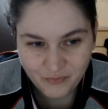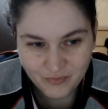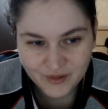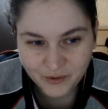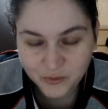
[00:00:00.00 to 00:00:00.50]

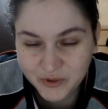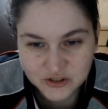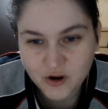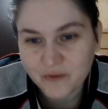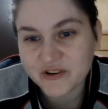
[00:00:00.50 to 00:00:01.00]
which
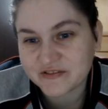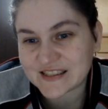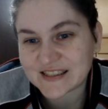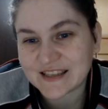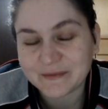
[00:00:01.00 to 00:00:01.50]

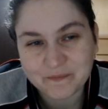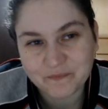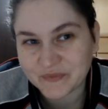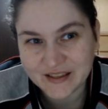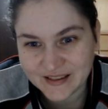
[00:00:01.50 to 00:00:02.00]
obviously
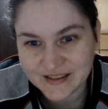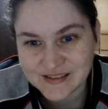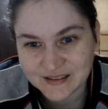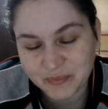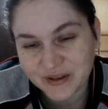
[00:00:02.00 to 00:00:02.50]
he
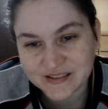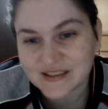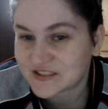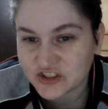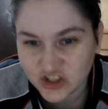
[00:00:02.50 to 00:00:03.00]
isn't, because he's
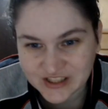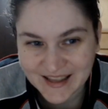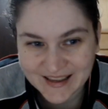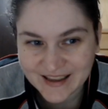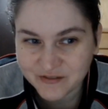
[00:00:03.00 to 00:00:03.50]
just
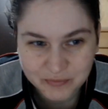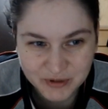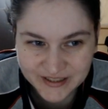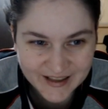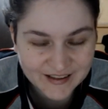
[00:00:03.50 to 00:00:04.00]
like
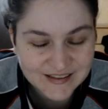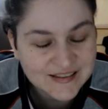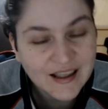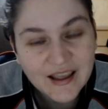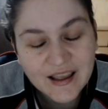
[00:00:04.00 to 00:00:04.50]
everybody else.
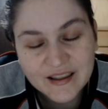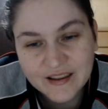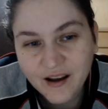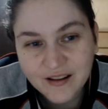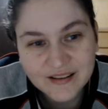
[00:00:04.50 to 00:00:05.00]
He
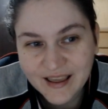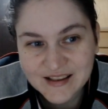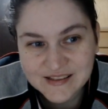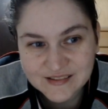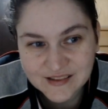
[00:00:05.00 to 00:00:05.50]
only has
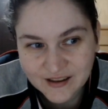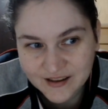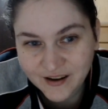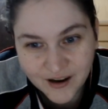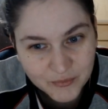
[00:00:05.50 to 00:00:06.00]
an
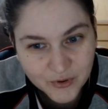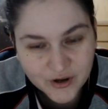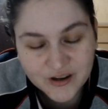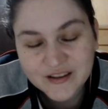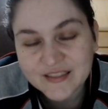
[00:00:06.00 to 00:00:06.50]

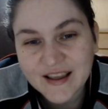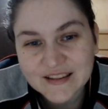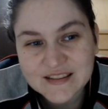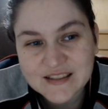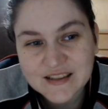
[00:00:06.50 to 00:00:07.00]
armor
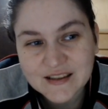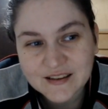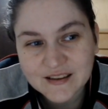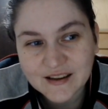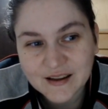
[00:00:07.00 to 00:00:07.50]
that
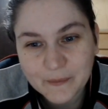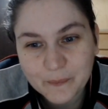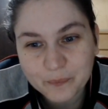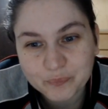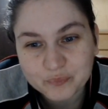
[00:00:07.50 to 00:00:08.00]

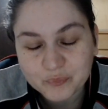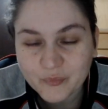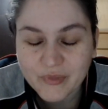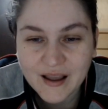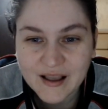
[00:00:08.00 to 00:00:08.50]

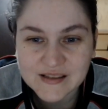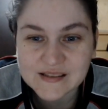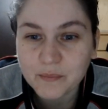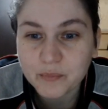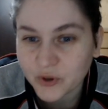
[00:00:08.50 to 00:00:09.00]
has
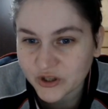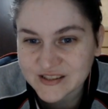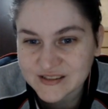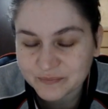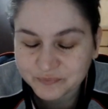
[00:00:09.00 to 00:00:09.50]
some perks
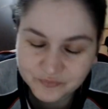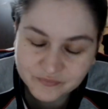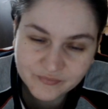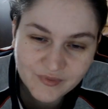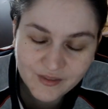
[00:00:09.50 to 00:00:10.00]

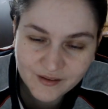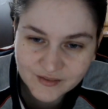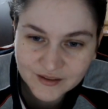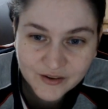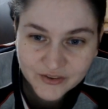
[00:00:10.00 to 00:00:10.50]
that
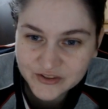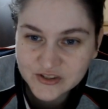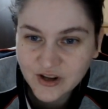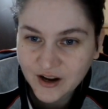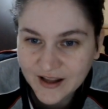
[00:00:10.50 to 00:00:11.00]
others
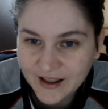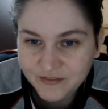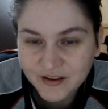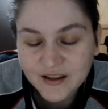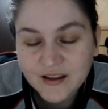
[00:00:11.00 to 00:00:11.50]
don't have,
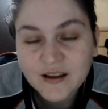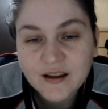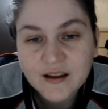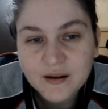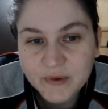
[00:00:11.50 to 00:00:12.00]

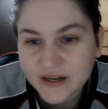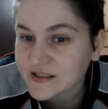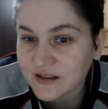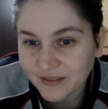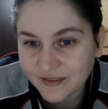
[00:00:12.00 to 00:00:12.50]
but he's
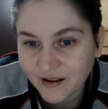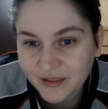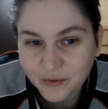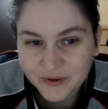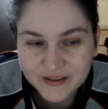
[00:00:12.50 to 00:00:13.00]
not the only
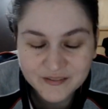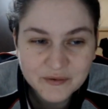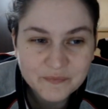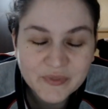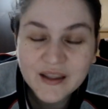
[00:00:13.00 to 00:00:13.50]
one.
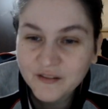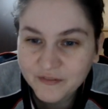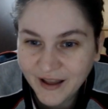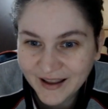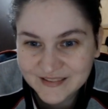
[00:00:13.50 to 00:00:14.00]

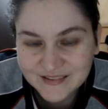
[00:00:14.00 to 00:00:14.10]
Fact.